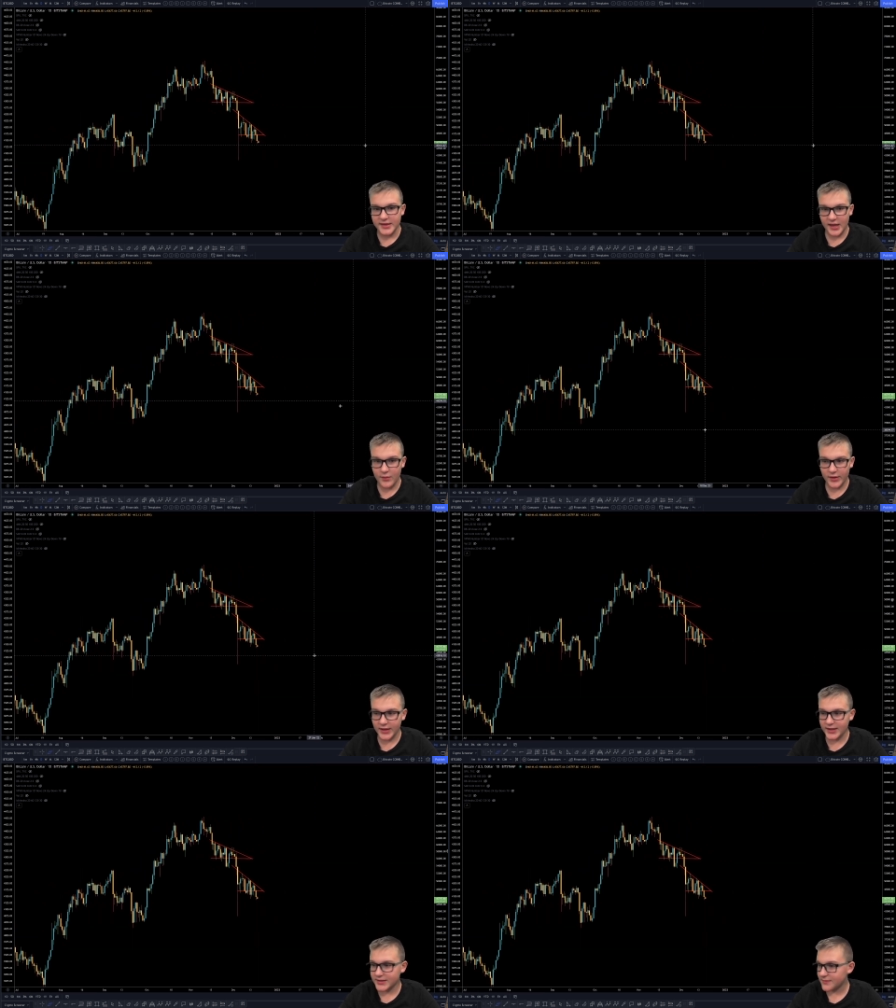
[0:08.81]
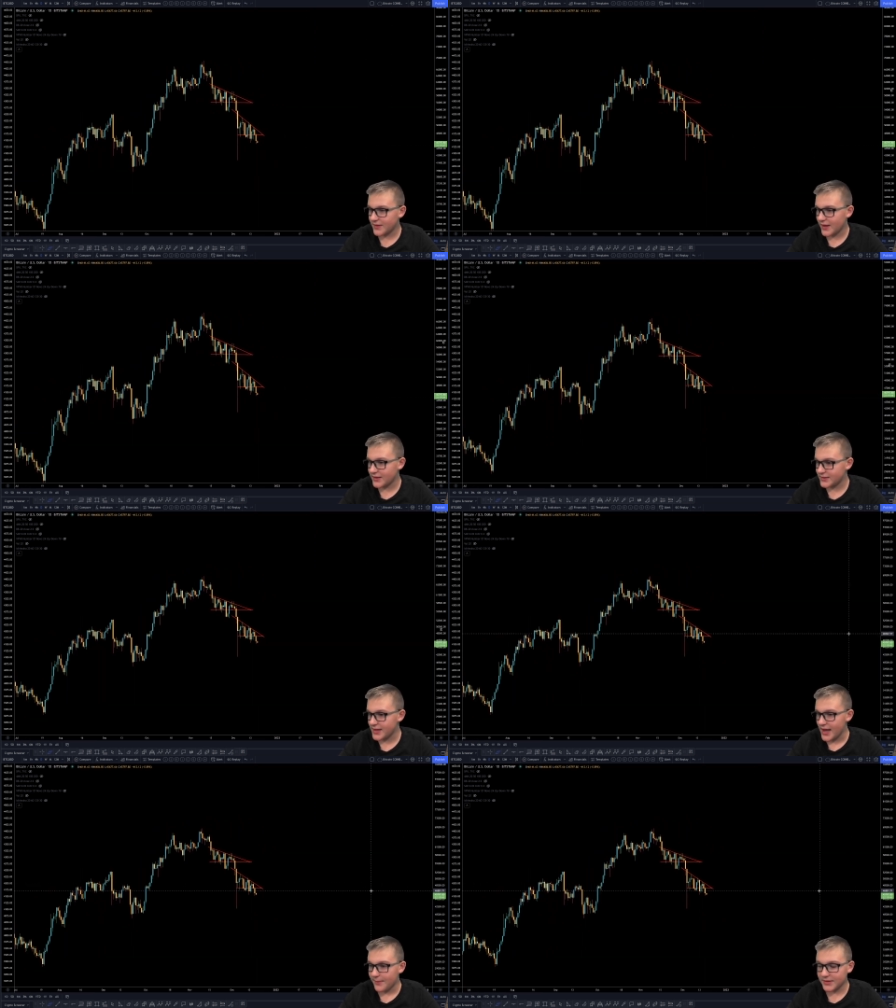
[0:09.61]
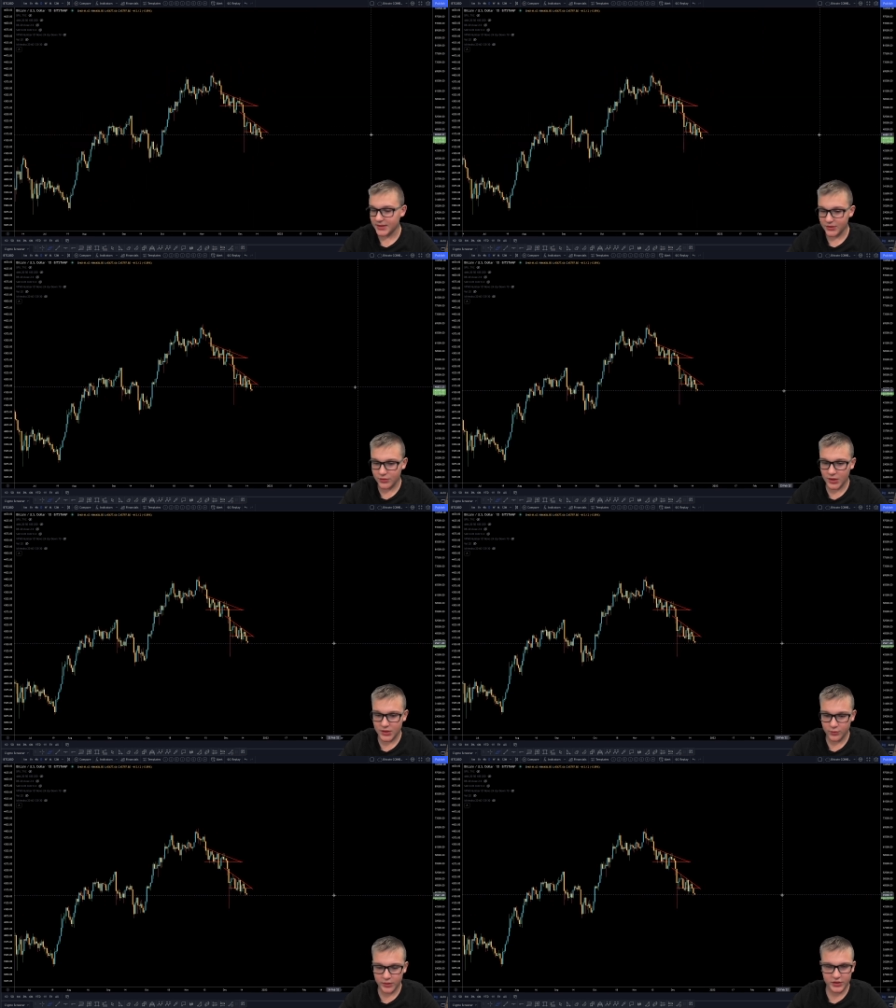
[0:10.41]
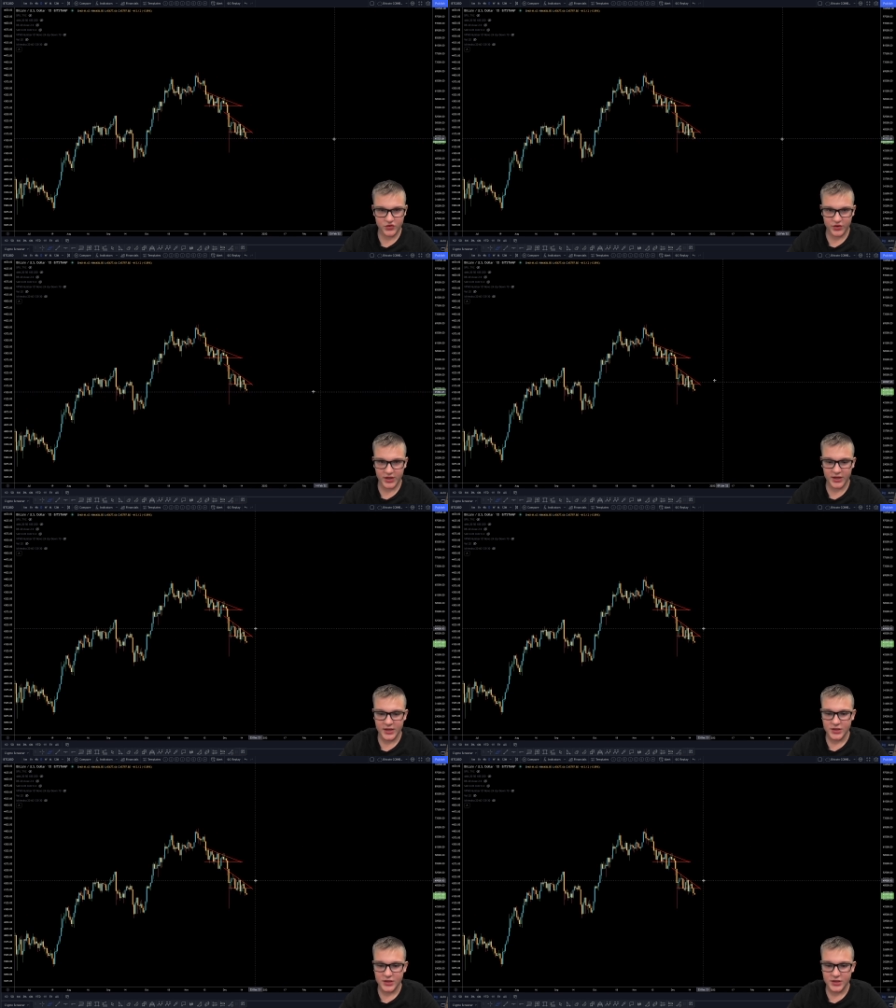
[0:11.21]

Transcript: they want to get some gains, but they do not want to trade.